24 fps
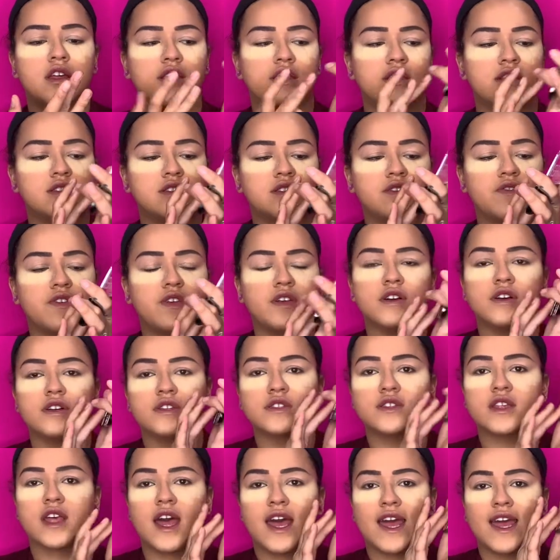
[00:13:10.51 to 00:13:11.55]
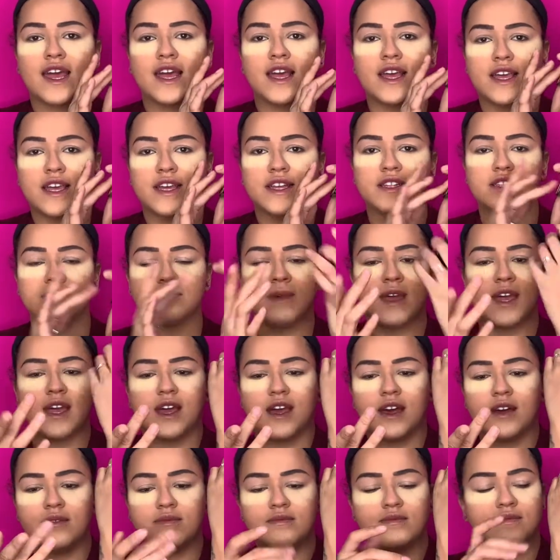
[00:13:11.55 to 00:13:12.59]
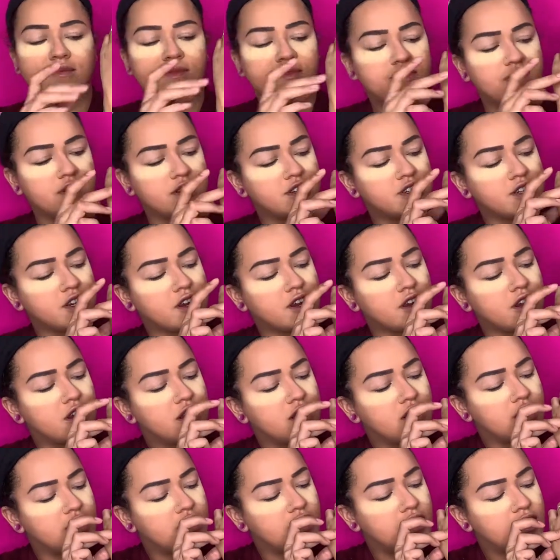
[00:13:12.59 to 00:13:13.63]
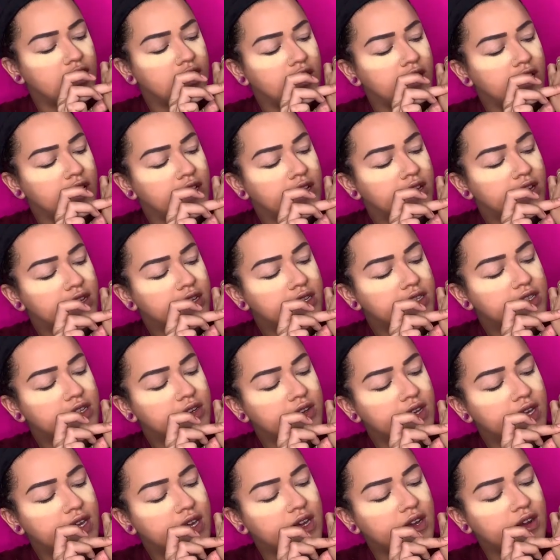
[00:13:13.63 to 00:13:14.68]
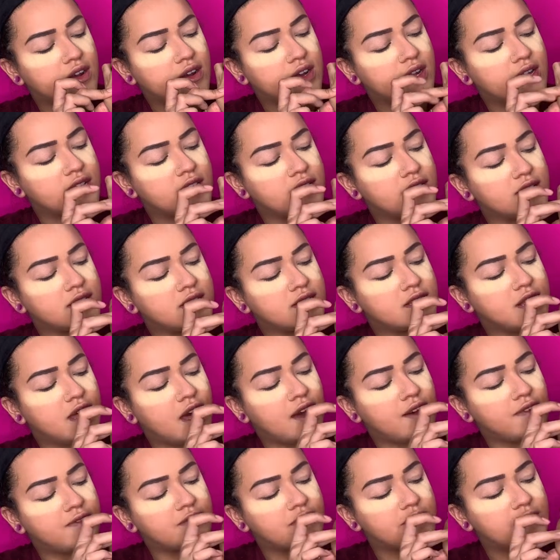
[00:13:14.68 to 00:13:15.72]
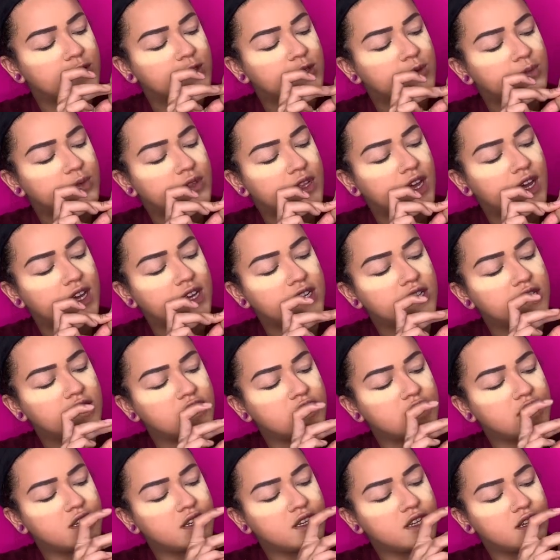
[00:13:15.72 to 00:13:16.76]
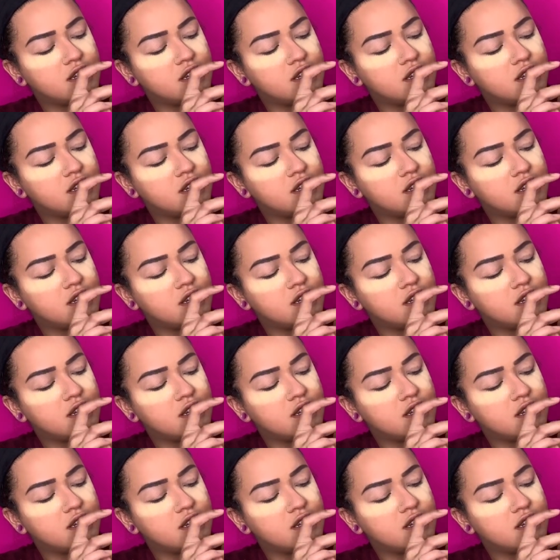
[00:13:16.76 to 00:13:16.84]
This feels like kids makeup for sure. So here is that first blush.